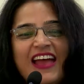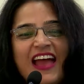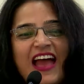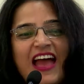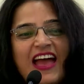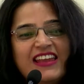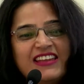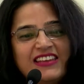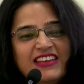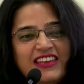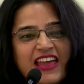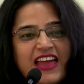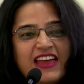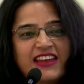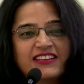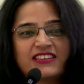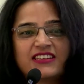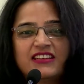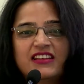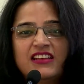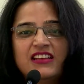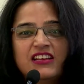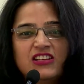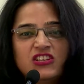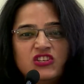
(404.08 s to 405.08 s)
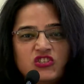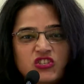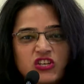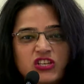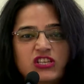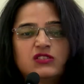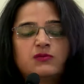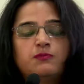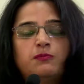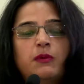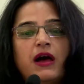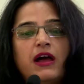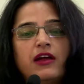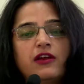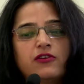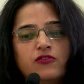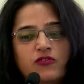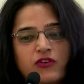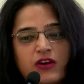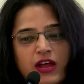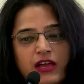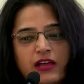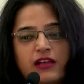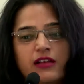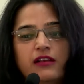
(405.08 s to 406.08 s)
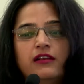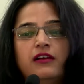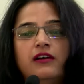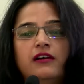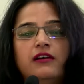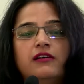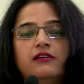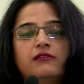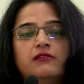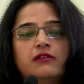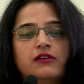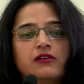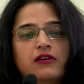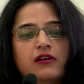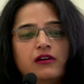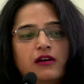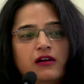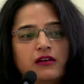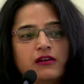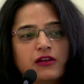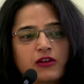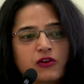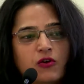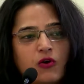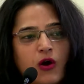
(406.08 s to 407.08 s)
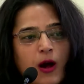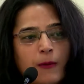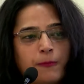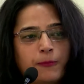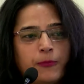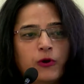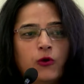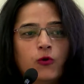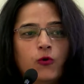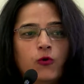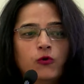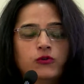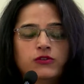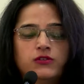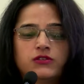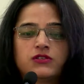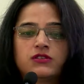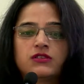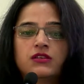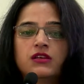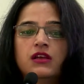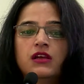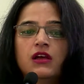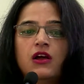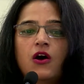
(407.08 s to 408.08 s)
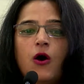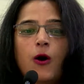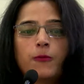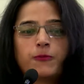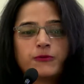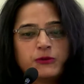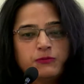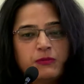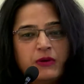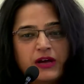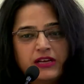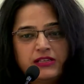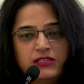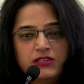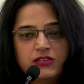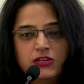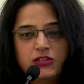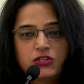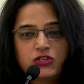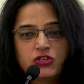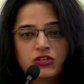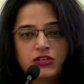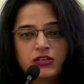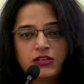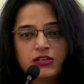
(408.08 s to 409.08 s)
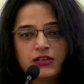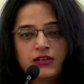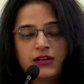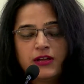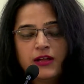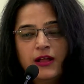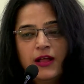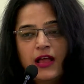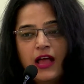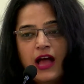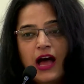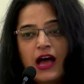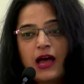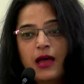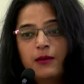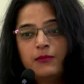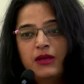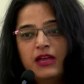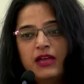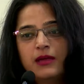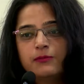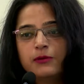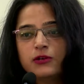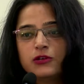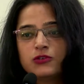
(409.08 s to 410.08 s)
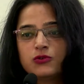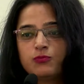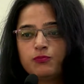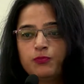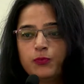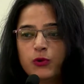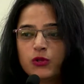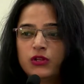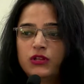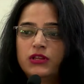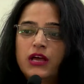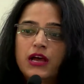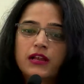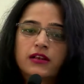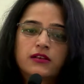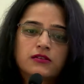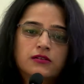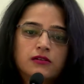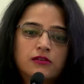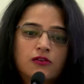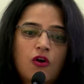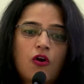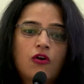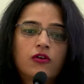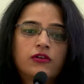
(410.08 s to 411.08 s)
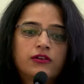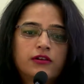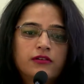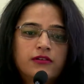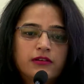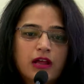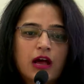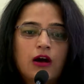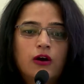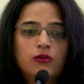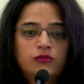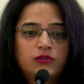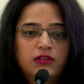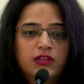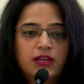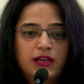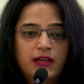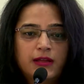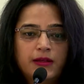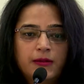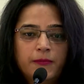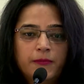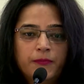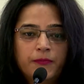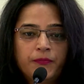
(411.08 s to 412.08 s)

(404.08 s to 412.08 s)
And yet, just by regular, you know, uploads, optimization, I'm able to put that content out there.